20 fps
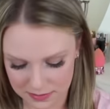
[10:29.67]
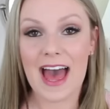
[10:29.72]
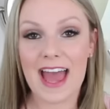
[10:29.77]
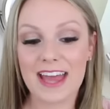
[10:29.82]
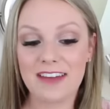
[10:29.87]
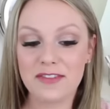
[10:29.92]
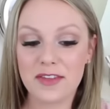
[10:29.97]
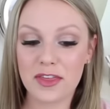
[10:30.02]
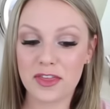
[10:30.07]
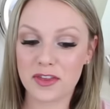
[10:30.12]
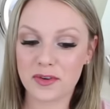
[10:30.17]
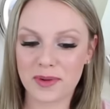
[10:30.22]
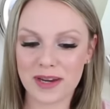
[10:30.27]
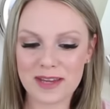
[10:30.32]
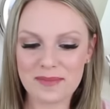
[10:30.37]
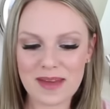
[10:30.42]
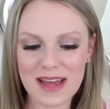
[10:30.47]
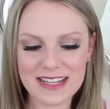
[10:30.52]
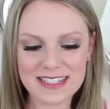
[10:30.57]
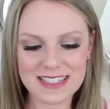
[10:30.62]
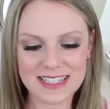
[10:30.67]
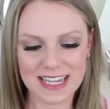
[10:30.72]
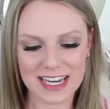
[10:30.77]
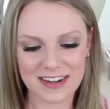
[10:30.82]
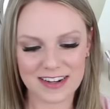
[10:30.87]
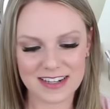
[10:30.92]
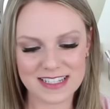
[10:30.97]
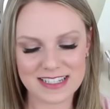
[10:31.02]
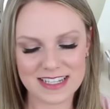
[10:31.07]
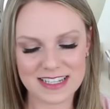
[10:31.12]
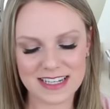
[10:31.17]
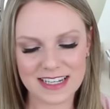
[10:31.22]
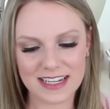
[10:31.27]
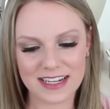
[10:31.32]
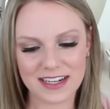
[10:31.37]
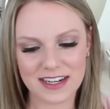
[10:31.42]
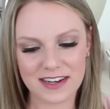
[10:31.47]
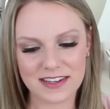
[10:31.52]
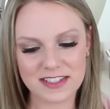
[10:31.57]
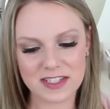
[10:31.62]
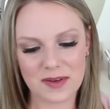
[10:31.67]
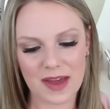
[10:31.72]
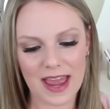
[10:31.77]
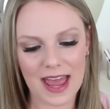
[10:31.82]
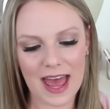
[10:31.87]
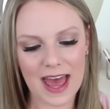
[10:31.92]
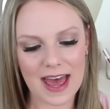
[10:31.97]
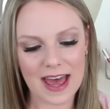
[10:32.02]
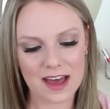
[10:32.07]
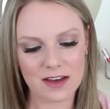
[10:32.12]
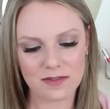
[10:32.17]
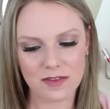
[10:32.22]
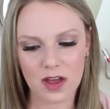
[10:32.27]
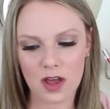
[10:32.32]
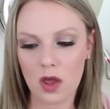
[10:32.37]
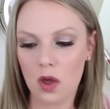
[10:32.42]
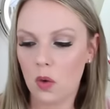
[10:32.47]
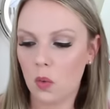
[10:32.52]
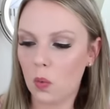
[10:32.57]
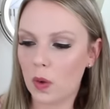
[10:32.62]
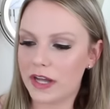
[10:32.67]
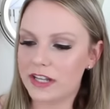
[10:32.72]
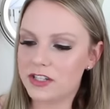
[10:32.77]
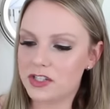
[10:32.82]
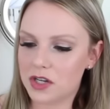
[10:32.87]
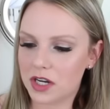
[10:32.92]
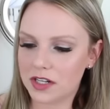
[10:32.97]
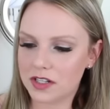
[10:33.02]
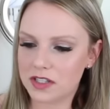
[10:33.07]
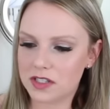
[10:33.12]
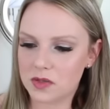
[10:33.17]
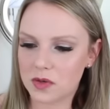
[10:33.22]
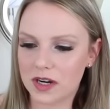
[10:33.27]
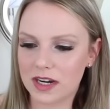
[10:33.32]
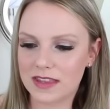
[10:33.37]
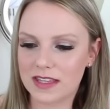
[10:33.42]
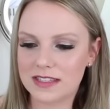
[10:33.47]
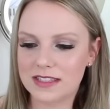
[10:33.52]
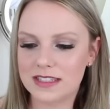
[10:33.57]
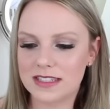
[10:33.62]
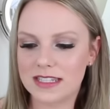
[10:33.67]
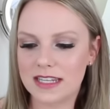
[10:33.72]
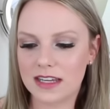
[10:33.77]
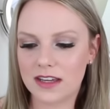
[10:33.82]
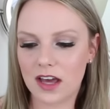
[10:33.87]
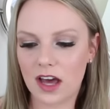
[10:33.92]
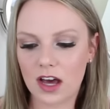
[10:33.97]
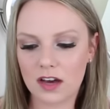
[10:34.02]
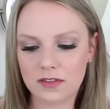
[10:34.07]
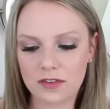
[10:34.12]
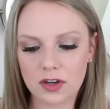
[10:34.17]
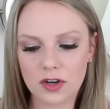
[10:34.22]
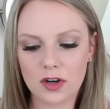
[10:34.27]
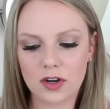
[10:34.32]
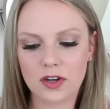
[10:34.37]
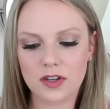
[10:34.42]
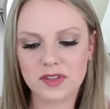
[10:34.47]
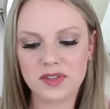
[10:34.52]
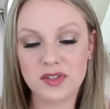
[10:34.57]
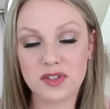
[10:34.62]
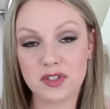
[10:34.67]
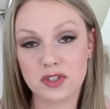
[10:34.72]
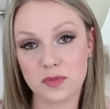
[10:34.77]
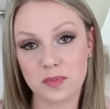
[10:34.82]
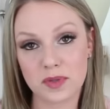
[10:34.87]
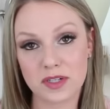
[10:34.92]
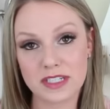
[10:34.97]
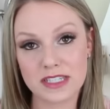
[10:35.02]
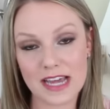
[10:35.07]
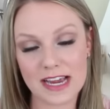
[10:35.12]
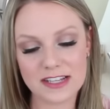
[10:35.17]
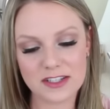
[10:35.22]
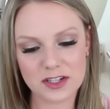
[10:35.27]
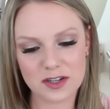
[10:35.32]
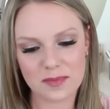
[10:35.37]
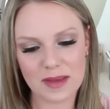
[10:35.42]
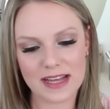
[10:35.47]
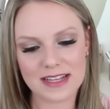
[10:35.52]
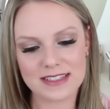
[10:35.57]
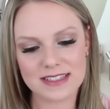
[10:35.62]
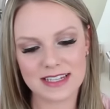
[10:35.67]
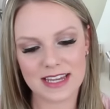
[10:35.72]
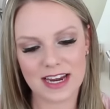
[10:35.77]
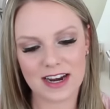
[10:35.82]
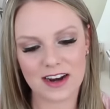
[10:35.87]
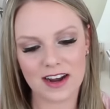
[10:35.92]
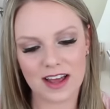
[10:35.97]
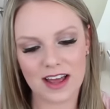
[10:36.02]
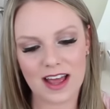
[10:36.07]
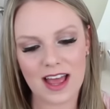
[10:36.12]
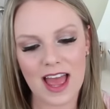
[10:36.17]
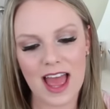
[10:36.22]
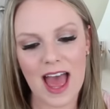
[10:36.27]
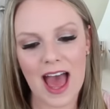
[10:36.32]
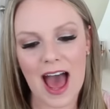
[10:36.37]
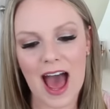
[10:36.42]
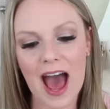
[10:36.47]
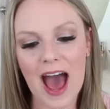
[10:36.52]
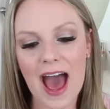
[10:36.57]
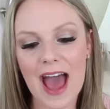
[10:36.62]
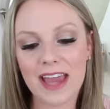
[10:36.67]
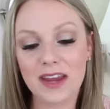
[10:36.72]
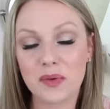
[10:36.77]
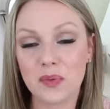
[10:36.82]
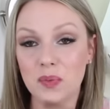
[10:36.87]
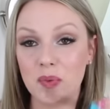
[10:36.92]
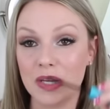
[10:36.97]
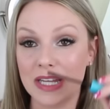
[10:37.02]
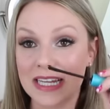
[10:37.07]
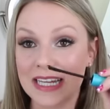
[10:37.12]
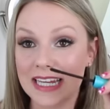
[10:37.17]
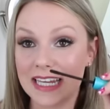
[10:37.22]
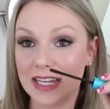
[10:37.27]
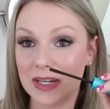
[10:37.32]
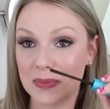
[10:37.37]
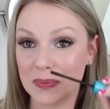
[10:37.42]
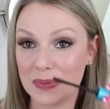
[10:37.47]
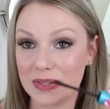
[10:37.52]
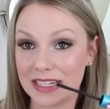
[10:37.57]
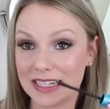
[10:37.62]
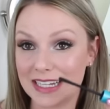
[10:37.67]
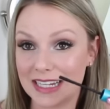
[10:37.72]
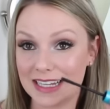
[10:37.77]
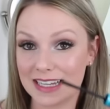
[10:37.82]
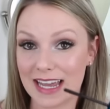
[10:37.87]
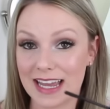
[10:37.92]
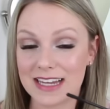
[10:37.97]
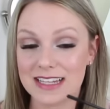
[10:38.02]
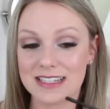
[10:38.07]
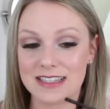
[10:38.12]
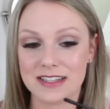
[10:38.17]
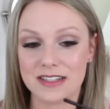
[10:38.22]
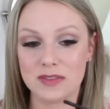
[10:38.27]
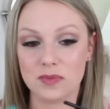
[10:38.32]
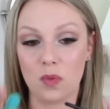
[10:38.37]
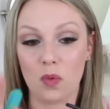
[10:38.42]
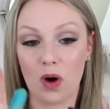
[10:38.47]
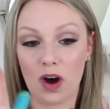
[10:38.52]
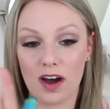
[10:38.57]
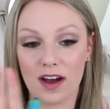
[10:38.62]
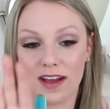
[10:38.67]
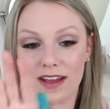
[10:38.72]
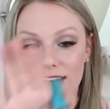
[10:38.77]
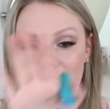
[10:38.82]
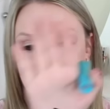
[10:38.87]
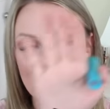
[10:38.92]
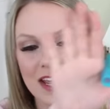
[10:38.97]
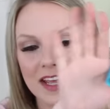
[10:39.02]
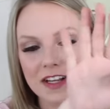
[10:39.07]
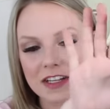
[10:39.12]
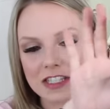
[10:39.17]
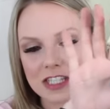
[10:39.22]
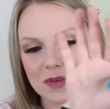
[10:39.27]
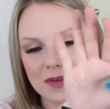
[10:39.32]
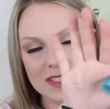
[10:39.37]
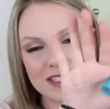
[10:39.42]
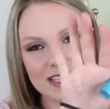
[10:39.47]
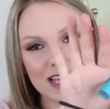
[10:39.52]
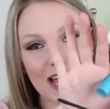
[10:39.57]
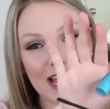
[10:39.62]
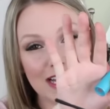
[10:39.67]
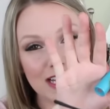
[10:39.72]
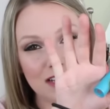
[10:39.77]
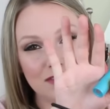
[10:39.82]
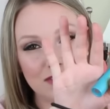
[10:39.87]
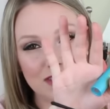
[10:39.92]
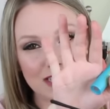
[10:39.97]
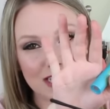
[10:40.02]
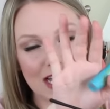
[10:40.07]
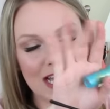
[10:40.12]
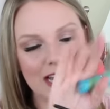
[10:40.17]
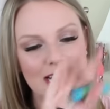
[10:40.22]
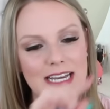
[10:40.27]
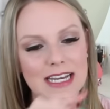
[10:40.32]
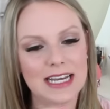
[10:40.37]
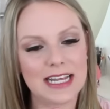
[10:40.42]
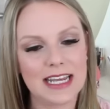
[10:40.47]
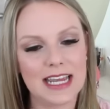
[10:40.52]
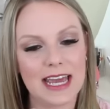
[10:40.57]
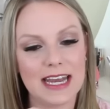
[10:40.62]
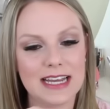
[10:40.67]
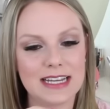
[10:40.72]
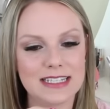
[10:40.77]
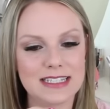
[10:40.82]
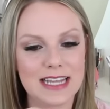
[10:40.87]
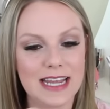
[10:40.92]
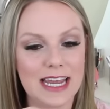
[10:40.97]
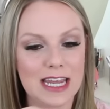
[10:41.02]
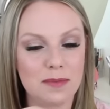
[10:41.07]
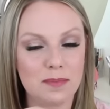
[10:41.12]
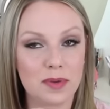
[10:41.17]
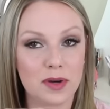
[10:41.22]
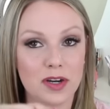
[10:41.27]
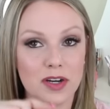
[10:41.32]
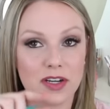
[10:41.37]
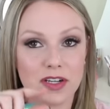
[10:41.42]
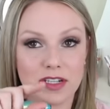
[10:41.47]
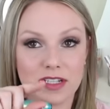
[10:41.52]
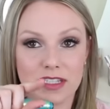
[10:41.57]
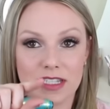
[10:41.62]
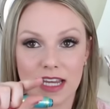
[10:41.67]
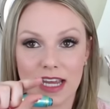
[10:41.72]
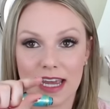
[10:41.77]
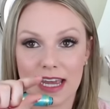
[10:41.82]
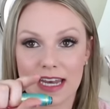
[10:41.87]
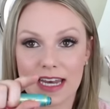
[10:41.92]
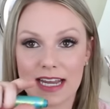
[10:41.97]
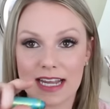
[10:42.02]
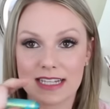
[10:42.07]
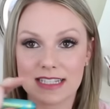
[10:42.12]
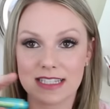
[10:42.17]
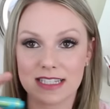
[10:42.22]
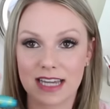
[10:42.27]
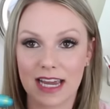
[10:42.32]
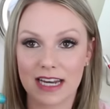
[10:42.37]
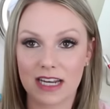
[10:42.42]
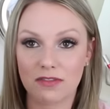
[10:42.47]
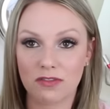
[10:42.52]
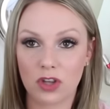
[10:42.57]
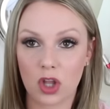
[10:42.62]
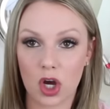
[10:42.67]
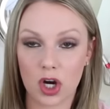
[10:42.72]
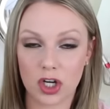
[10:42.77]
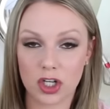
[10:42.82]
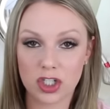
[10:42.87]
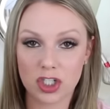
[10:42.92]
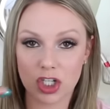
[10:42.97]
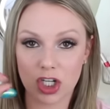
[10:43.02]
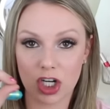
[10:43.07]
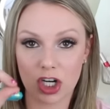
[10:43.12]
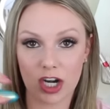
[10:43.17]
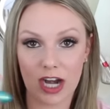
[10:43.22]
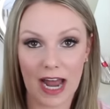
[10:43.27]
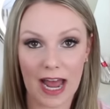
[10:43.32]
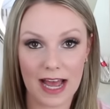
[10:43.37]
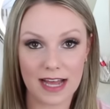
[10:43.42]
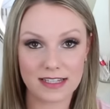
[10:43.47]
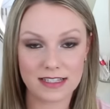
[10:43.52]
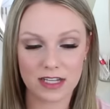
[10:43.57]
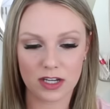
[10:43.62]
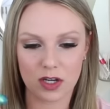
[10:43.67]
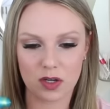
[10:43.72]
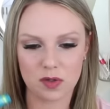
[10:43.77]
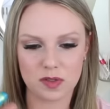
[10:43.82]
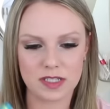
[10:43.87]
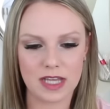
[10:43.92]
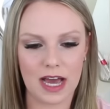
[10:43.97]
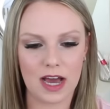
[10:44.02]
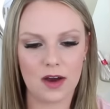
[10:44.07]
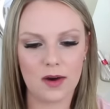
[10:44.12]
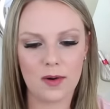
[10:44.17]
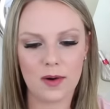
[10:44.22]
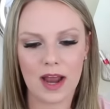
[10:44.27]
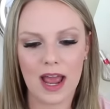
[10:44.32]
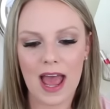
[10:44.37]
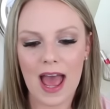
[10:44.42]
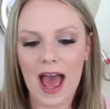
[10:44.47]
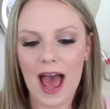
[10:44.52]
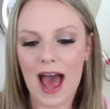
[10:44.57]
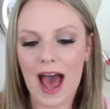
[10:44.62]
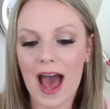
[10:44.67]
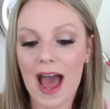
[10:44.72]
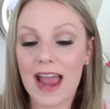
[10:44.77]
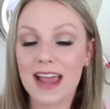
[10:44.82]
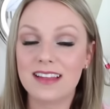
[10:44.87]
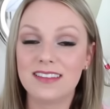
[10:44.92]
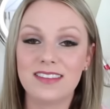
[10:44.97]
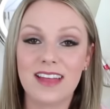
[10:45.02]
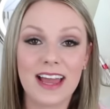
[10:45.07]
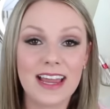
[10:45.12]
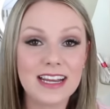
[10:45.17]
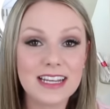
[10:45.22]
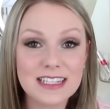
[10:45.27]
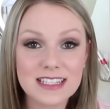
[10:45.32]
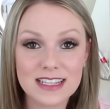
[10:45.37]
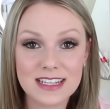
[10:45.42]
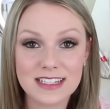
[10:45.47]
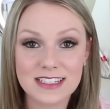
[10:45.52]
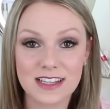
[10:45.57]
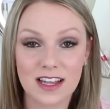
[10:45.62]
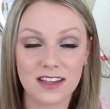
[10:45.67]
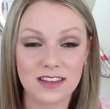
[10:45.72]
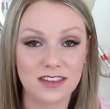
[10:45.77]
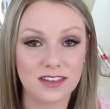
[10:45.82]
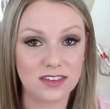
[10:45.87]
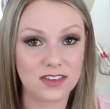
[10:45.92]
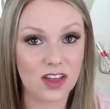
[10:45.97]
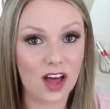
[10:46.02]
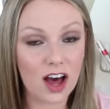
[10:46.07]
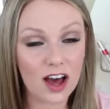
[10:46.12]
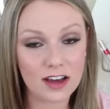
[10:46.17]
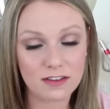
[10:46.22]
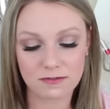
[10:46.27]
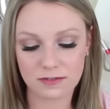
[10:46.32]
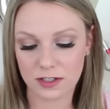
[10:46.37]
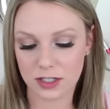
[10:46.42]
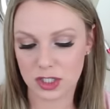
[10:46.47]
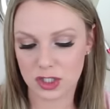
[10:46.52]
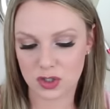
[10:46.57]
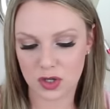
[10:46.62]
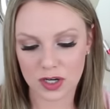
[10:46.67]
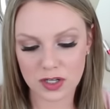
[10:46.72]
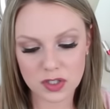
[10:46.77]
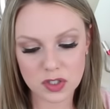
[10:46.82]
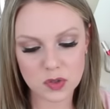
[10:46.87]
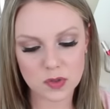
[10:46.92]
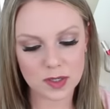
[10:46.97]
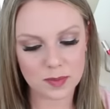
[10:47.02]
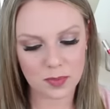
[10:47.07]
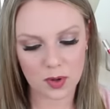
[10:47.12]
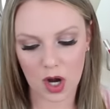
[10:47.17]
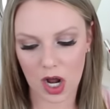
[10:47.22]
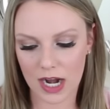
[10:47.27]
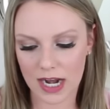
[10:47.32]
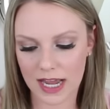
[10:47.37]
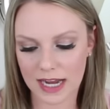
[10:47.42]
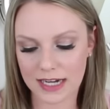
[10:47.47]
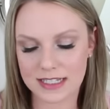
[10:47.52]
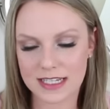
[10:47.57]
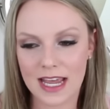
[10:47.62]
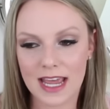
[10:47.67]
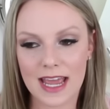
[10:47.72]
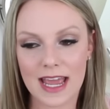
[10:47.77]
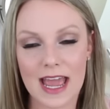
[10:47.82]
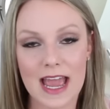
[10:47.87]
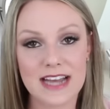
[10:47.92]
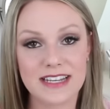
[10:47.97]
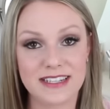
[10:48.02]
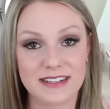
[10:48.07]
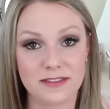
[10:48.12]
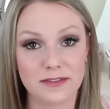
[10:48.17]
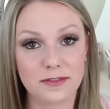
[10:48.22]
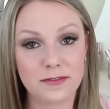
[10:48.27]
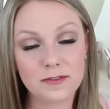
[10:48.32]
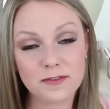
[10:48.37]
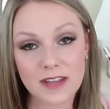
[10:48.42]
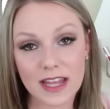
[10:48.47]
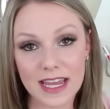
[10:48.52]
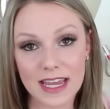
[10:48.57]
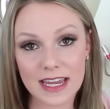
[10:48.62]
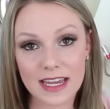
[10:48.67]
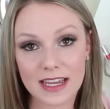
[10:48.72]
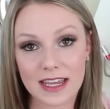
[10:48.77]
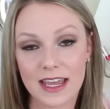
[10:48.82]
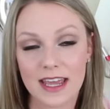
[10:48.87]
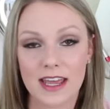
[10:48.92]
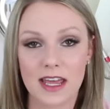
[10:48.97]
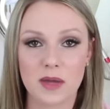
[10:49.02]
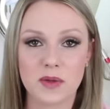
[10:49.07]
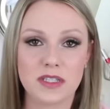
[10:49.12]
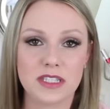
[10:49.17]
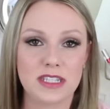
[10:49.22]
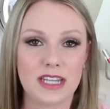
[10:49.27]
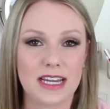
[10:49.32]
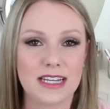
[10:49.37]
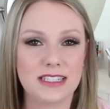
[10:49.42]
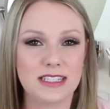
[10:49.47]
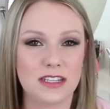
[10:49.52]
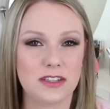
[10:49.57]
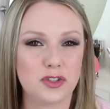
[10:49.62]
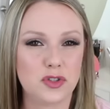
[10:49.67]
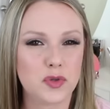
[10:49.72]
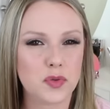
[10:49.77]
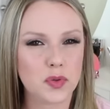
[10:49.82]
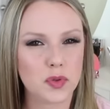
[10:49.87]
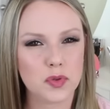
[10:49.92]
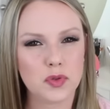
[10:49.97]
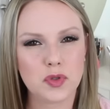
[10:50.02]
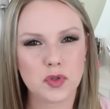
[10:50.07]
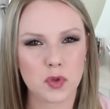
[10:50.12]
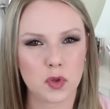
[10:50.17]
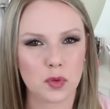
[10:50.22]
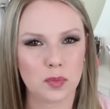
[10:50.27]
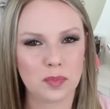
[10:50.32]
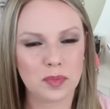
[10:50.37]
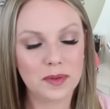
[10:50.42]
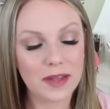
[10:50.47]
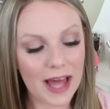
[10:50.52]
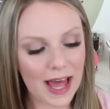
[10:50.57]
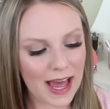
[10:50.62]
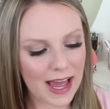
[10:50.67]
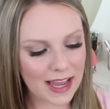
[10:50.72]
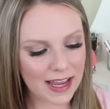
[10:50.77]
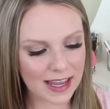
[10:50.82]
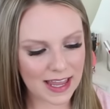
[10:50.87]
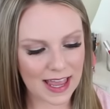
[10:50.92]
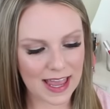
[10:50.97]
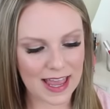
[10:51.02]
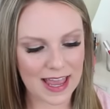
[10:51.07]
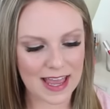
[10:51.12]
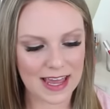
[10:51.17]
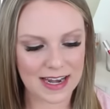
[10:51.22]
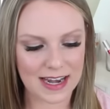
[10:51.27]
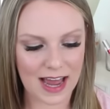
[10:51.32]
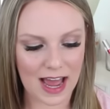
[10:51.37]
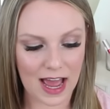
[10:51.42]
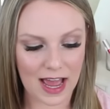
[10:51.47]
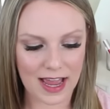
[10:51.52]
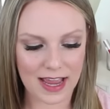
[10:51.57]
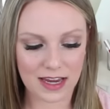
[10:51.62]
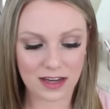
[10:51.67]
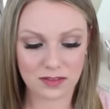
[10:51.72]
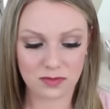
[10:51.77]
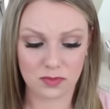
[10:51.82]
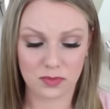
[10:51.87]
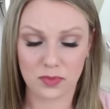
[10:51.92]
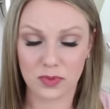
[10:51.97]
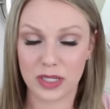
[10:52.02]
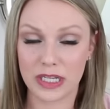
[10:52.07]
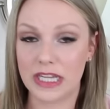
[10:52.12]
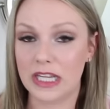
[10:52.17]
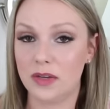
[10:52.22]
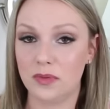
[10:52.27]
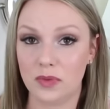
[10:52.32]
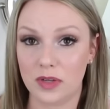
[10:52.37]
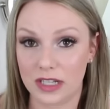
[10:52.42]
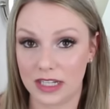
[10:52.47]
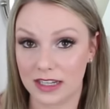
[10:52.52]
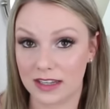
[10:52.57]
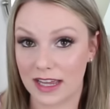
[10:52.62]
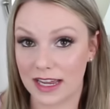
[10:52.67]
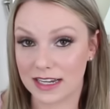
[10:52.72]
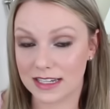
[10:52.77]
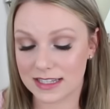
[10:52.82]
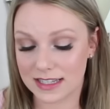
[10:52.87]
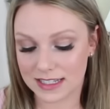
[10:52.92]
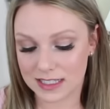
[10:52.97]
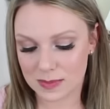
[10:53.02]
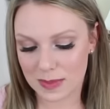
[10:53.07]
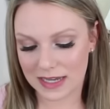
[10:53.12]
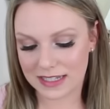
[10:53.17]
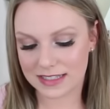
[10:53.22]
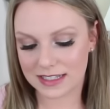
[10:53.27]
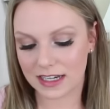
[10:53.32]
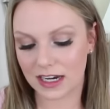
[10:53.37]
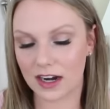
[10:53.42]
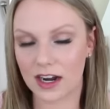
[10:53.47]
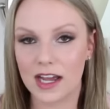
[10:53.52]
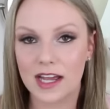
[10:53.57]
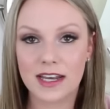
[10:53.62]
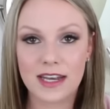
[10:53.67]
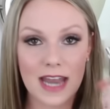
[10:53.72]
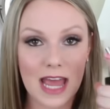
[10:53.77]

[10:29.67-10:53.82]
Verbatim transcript: I have three mascaras in here. So I have one drugstore. This is the Covergirl Supersizer Mascara. I really, really liked this wand. So it's kind of tiny and it tapers and it gets kind of larger as it goes out. I liked this a lot for a drugstore product. It didn't flake. It was nice and true black, and I really, really liked this mascara.